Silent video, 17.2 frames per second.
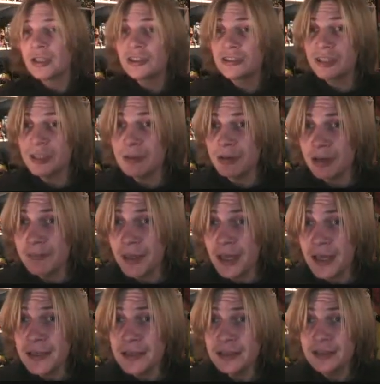See what I
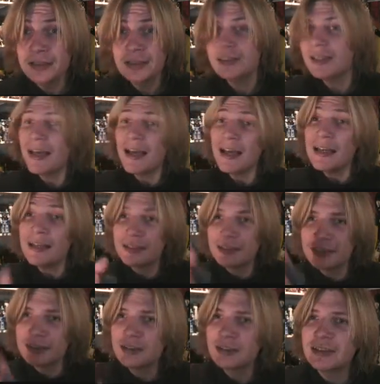mean? Yeah?
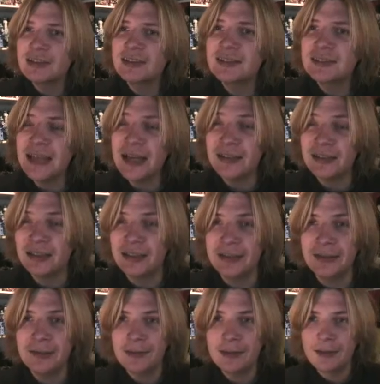
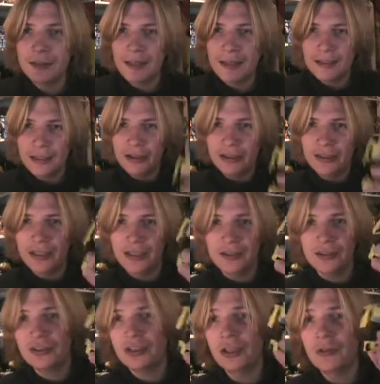Exactly.
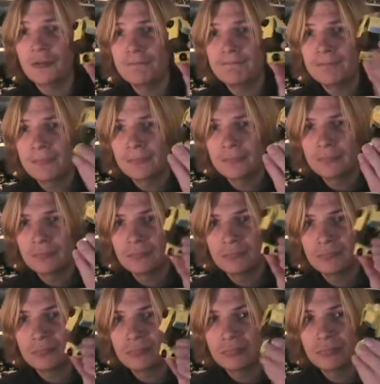Okay, so,
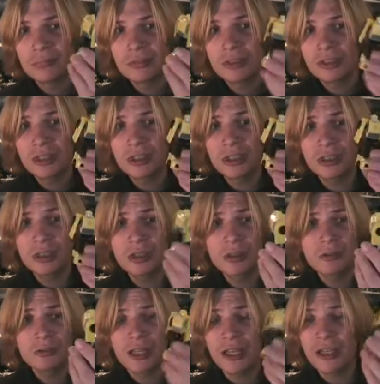
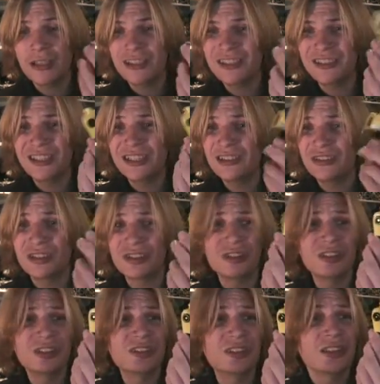yeah, he's not
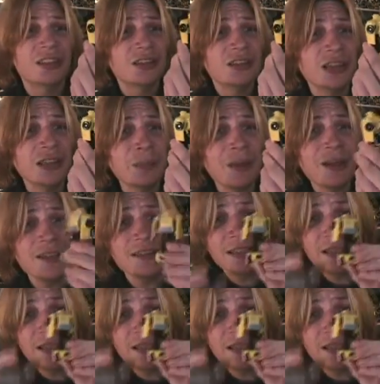good, is he? Did I paint